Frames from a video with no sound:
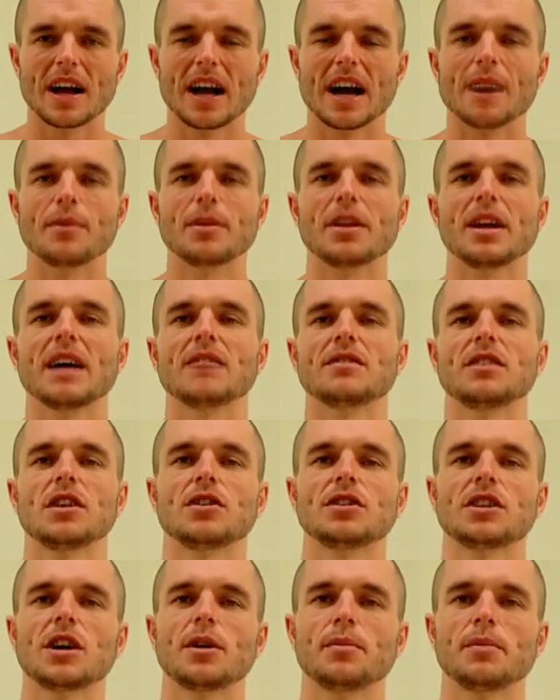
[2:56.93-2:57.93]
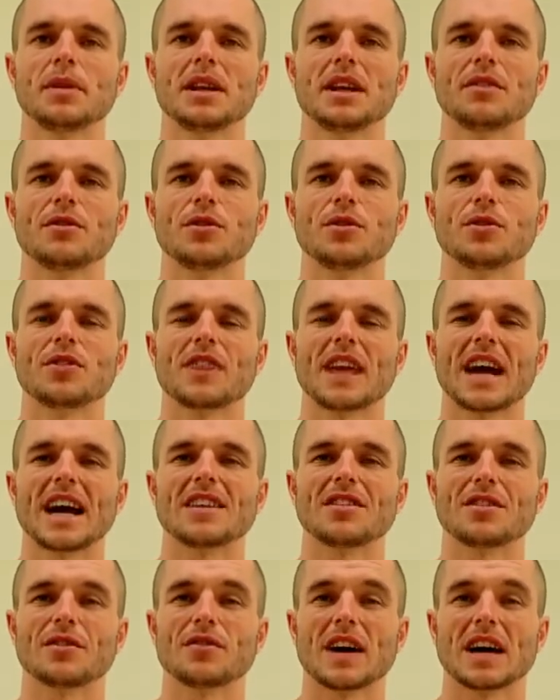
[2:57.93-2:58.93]
And when you have low dopamine levels, that
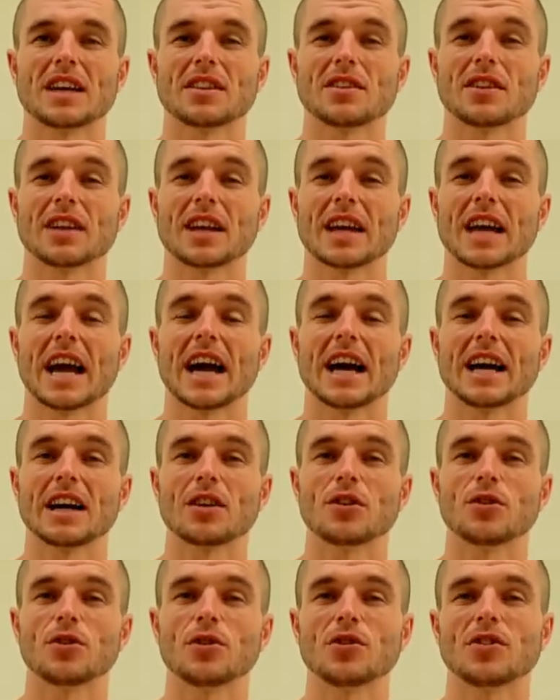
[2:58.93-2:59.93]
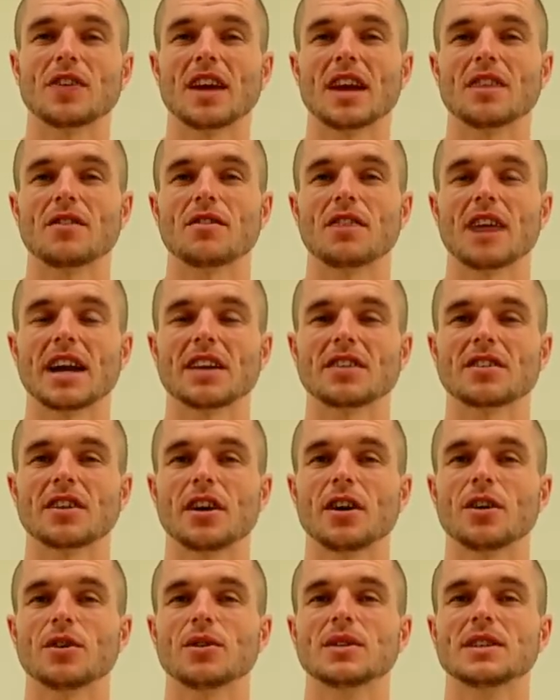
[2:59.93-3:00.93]
is a factor that can cause
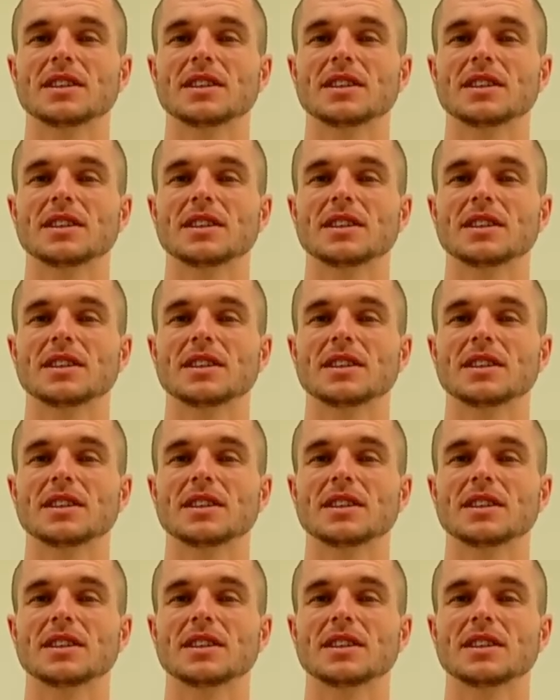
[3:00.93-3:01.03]
erectile